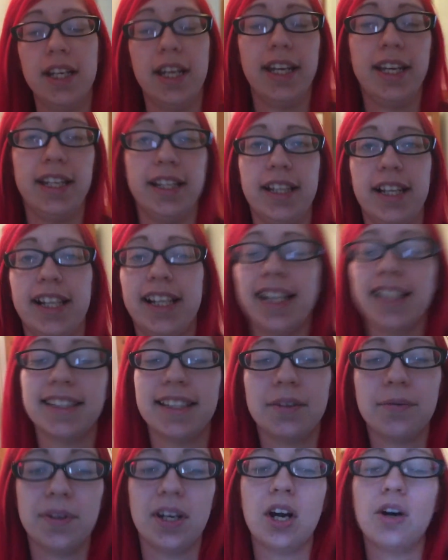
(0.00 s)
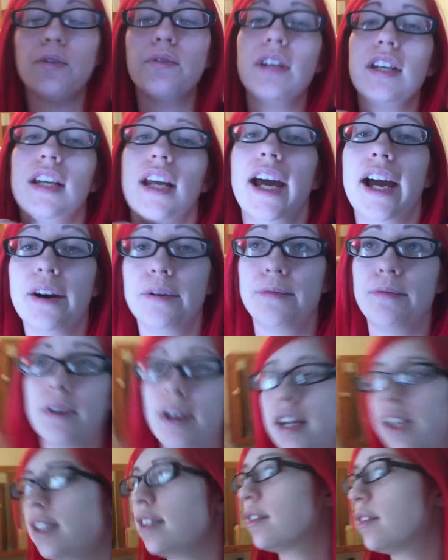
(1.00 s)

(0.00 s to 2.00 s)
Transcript: and like I said, we own it outright,